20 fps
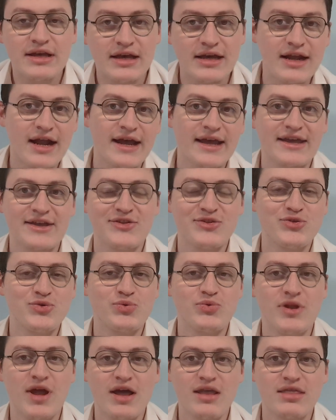and I can
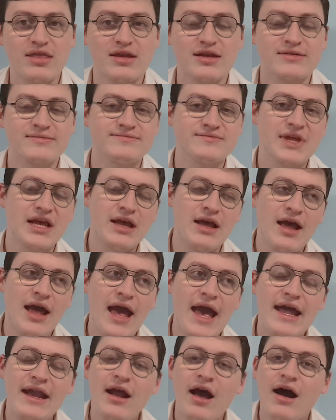do nothing
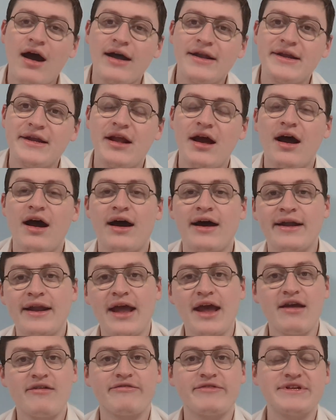and on and on
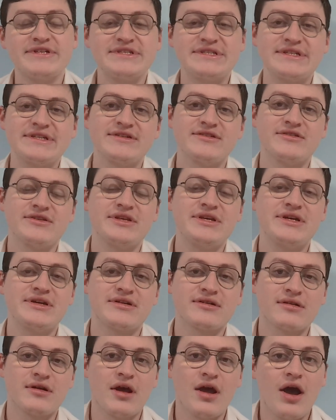every single
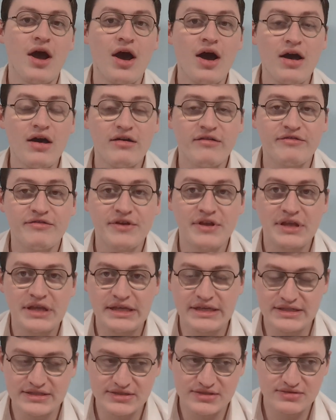year of
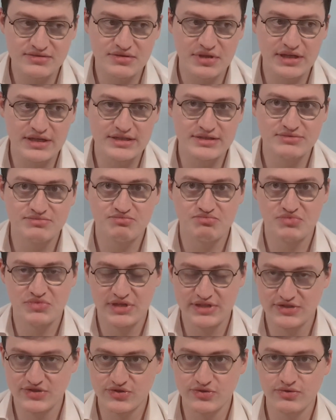his his
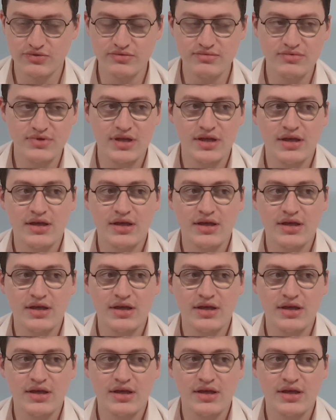his school.